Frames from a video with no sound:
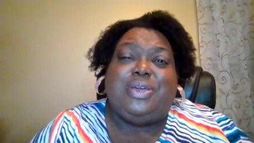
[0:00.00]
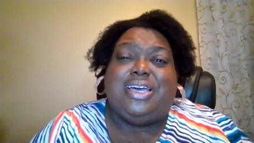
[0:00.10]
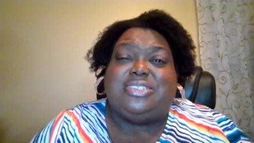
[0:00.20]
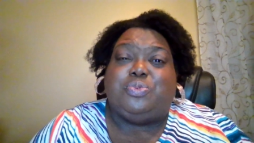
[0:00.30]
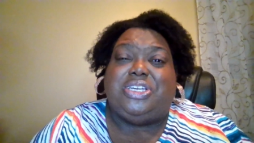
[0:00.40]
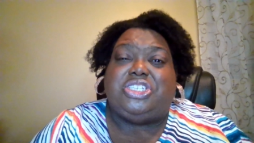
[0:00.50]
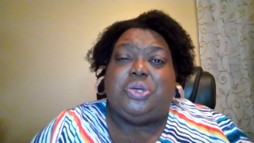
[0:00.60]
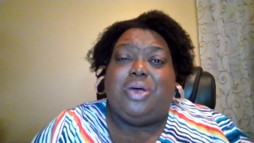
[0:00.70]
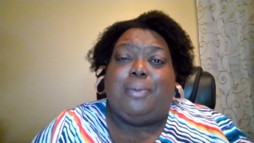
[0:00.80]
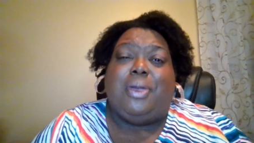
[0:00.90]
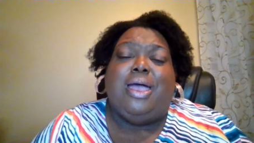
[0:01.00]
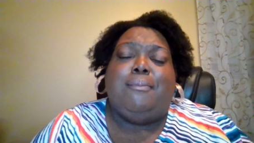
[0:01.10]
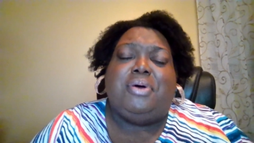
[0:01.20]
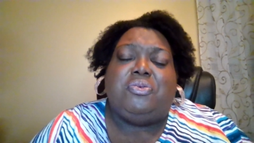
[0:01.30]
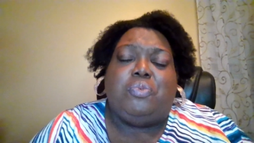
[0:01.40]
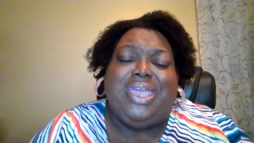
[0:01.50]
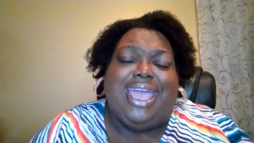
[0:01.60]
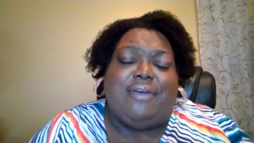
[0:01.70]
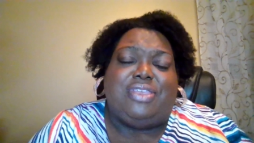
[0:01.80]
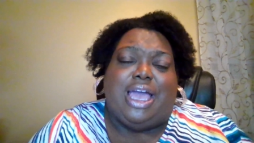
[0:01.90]
because we show up, but
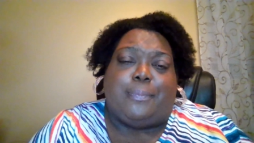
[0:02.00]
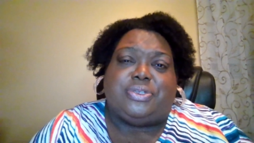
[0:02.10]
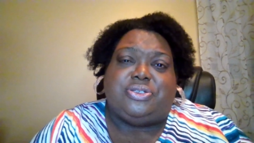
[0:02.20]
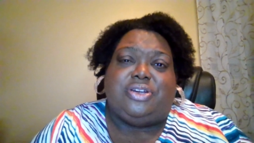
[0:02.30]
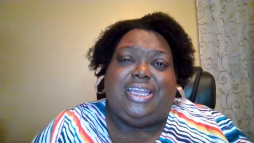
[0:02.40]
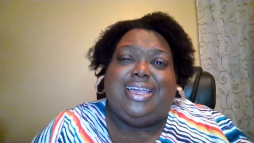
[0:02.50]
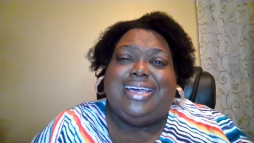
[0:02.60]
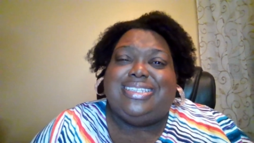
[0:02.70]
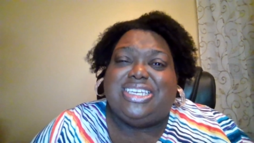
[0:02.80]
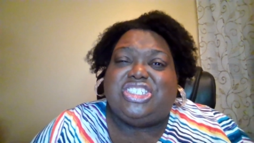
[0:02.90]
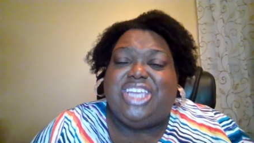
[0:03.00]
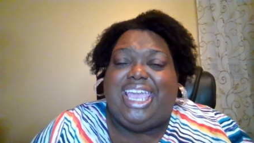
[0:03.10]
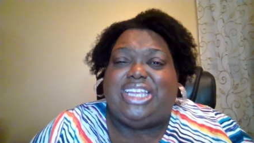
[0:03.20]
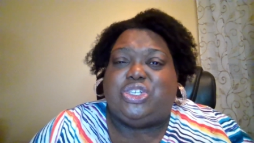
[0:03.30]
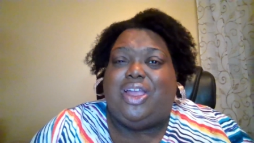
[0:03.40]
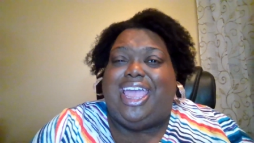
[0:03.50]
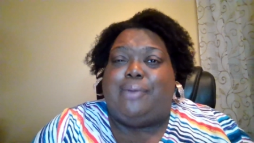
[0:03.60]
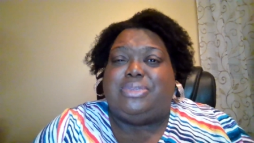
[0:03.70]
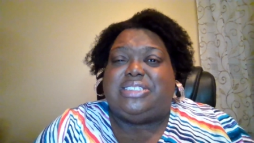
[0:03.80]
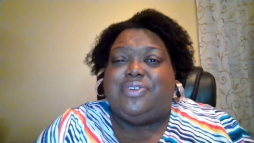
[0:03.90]
we have the opportunity to change our
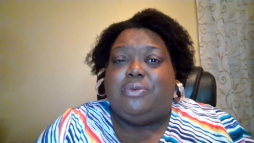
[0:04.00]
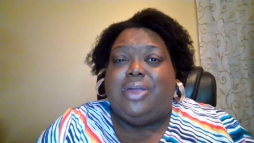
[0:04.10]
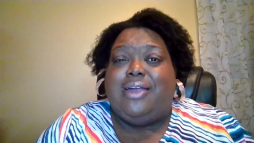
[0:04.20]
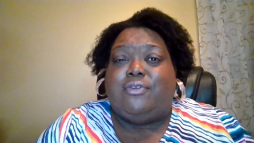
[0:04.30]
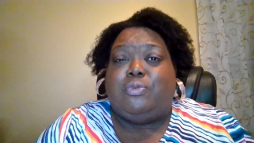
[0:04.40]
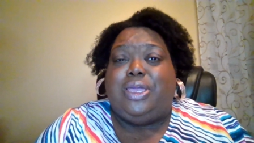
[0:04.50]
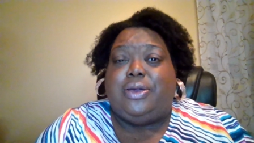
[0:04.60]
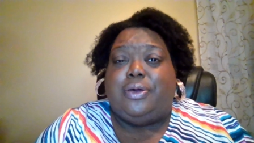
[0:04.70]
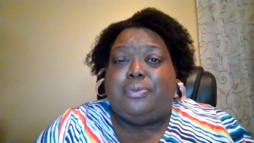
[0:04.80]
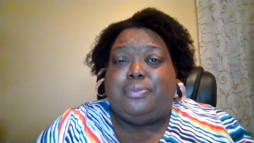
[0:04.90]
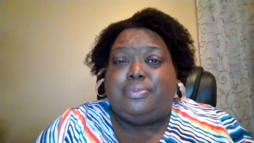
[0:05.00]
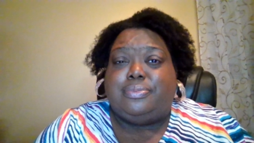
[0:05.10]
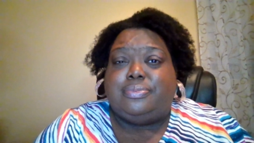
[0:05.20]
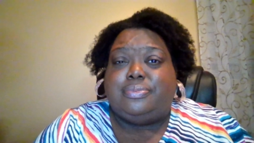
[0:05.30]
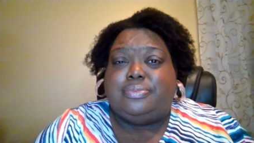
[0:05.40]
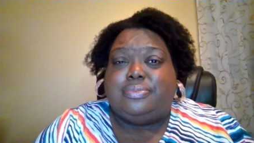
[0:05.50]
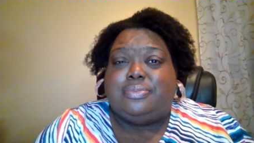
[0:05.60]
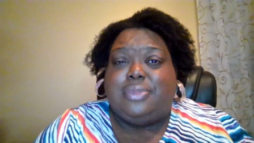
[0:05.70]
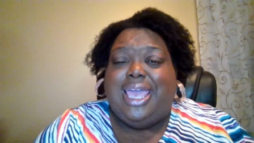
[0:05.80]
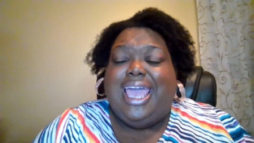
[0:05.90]
atmosphere wherever we go.
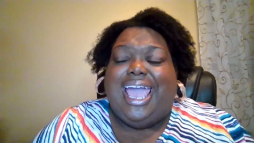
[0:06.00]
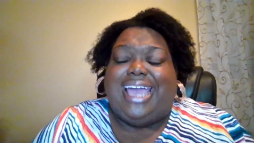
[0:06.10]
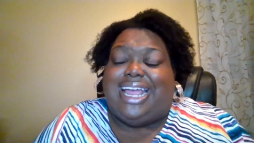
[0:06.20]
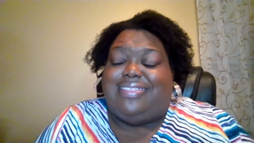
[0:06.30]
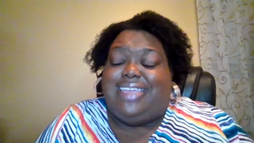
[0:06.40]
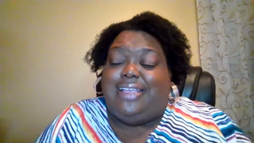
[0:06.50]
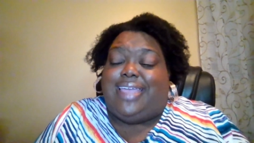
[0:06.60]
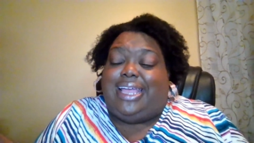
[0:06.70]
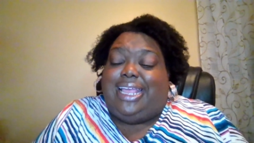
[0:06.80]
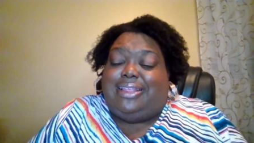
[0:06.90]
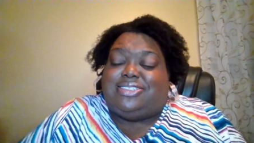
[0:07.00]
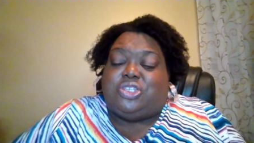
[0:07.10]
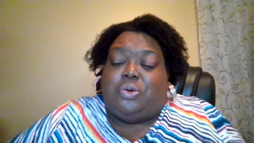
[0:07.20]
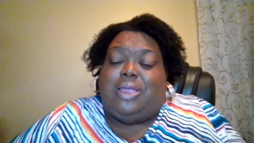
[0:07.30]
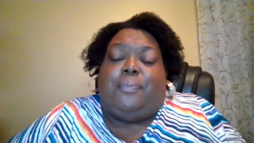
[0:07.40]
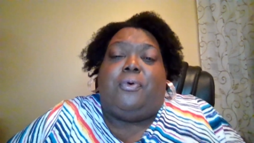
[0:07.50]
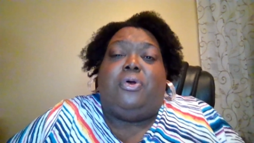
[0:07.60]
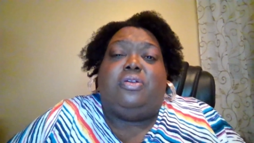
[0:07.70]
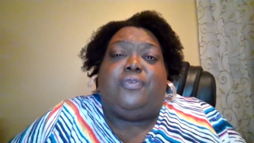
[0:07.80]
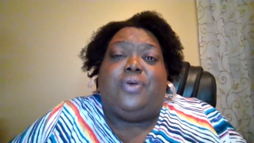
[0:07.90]
And I think that it's so
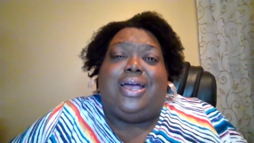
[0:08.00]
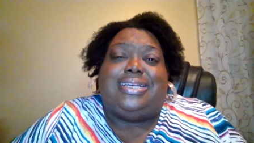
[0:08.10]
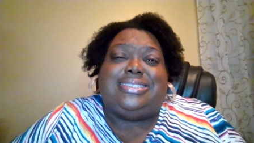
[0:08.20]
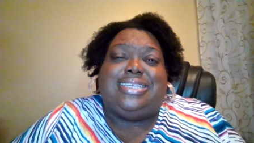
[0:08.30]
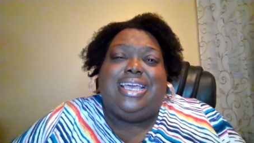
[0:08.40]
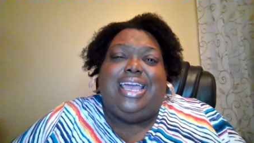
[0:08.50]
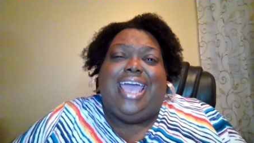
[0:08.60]
important for us